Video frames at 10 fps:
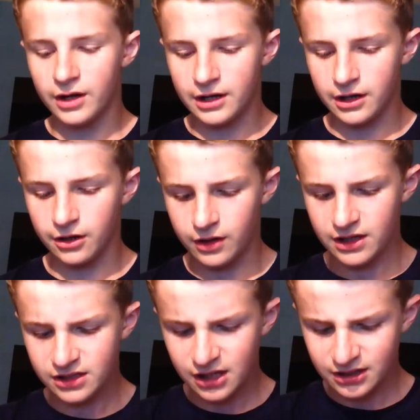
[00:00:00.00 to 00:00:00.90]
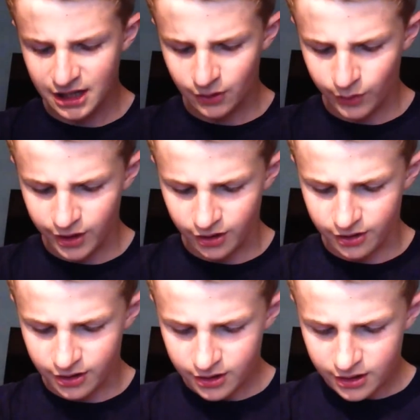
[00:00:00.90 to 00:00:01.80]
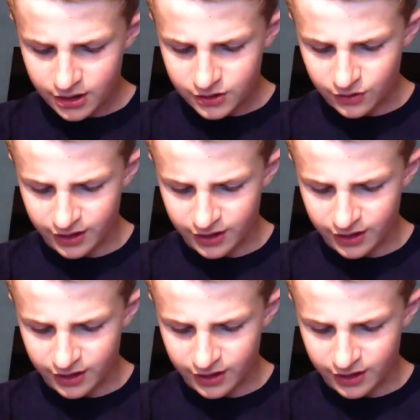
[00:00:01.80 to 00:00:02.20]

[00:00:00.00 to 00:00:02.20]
And, you know, that's not that weird for